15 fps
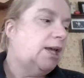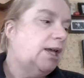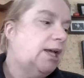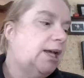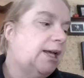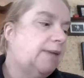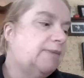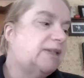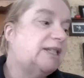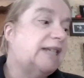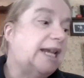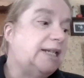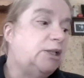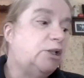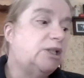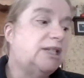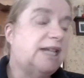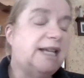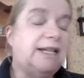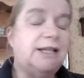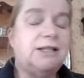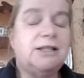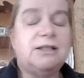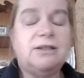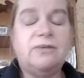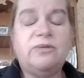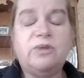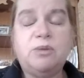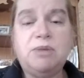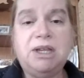Sinusitis is
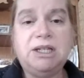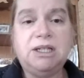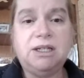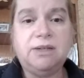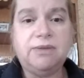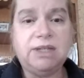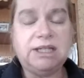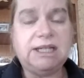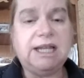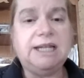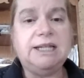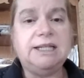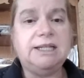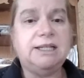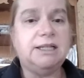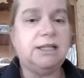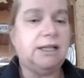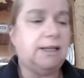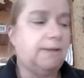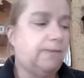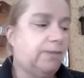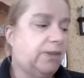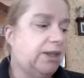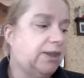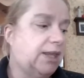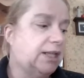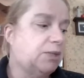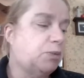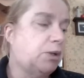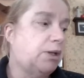inflammation of the sinuses. I think
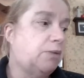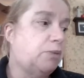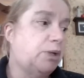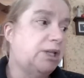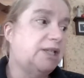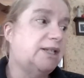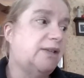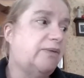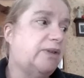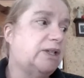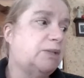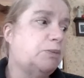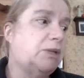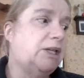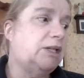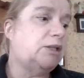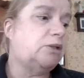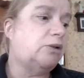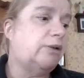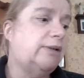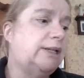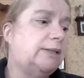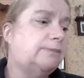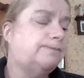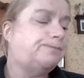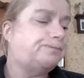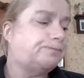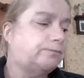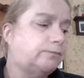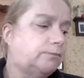that's pretty self-explanatory.
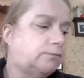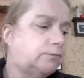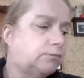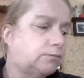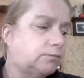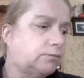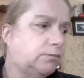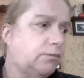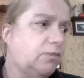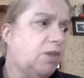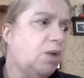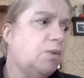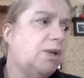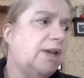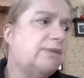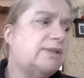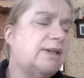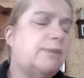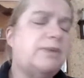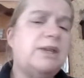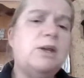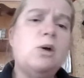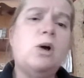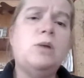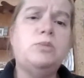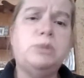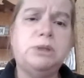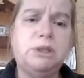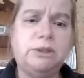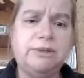We have something
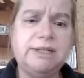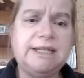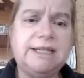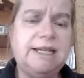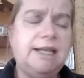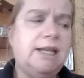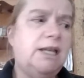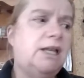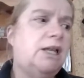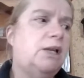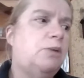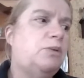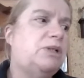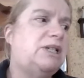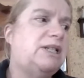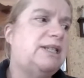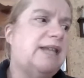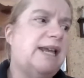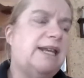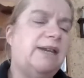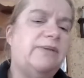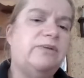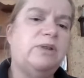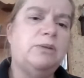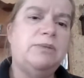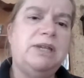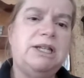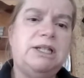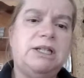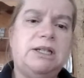called pleurisy, which is that
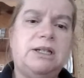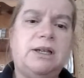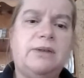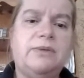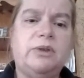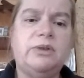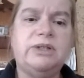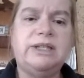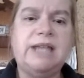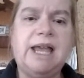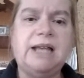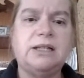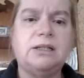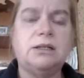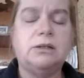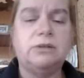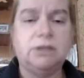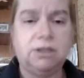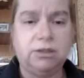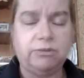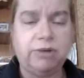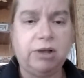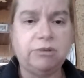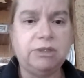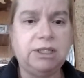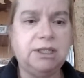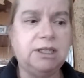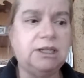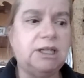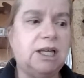inflammation of those sacs
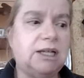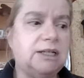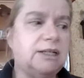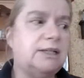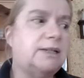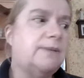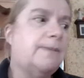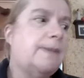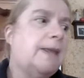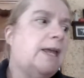surrounding the lungs.